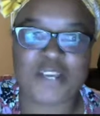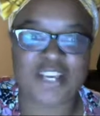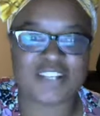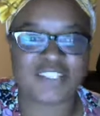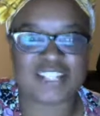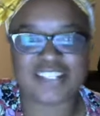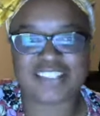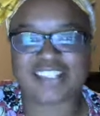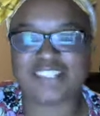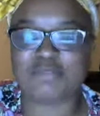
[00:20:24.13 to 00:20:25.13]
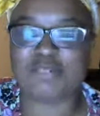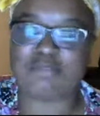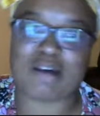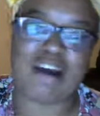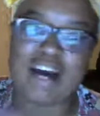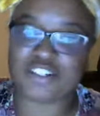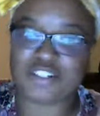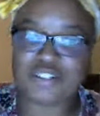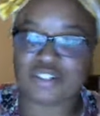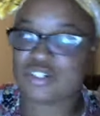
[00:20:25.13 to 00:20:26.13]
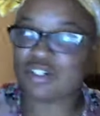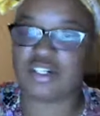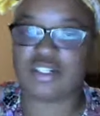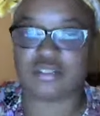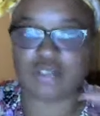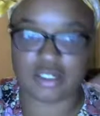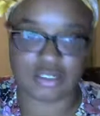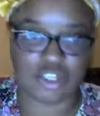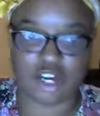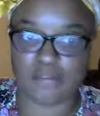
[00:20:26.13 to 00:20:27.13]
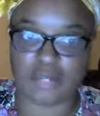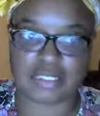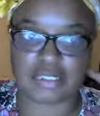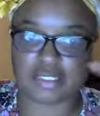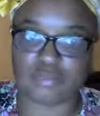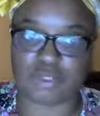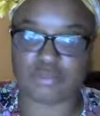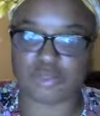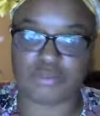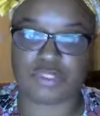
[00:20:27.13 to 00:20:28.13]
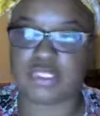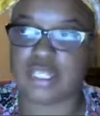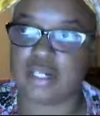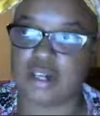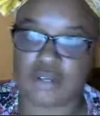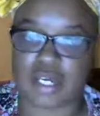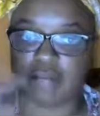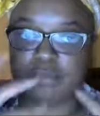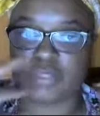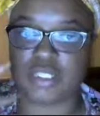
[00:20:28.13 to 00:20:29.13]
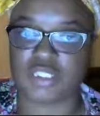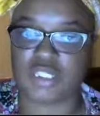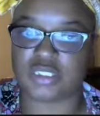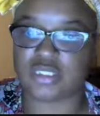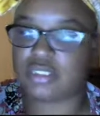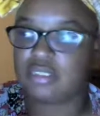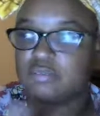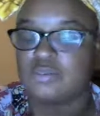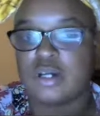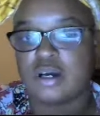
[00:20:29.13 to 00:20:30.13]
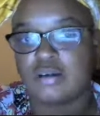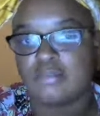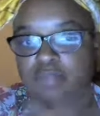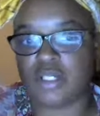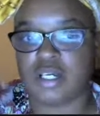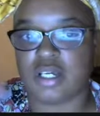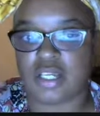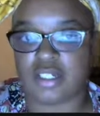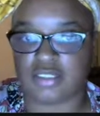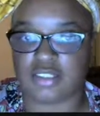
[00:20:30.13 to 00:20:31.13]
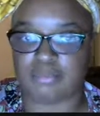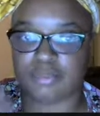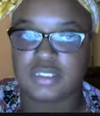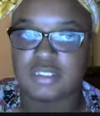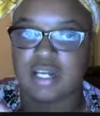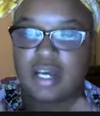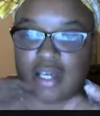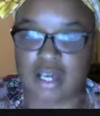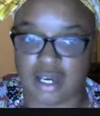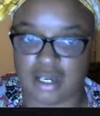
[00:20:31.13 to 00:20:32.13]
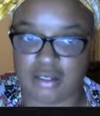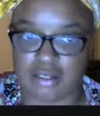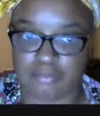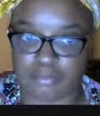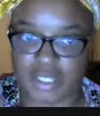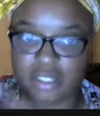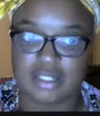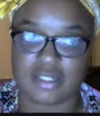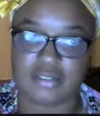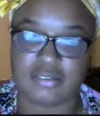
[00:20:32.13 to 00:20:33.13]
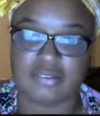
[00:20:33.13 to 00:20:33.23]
can you tell us a little bit about how you're thought process went when you decided, okay, I'm gonna be in charge of this, and these are the books that I am picking?